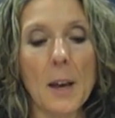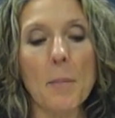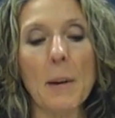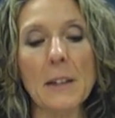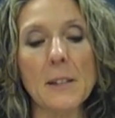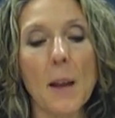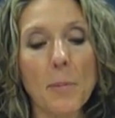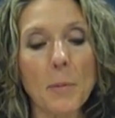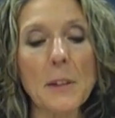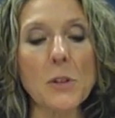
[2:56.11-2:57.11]
But
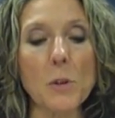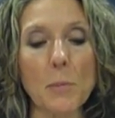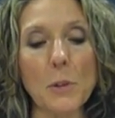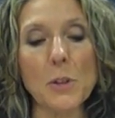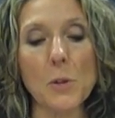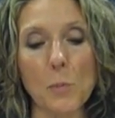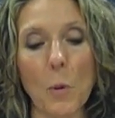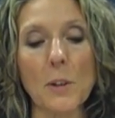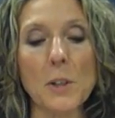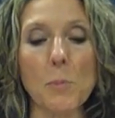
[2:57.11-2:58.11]
supplements to boost
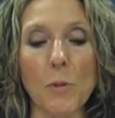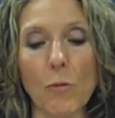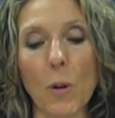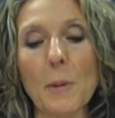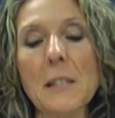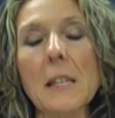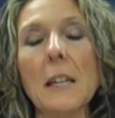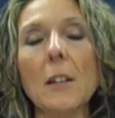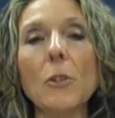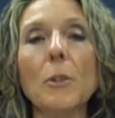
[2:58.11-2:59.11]
sports performance
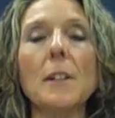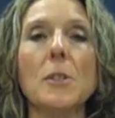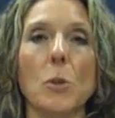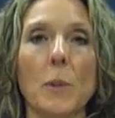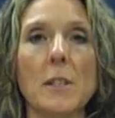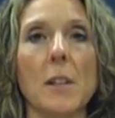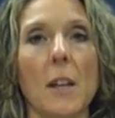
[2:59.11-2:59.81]
increase the risk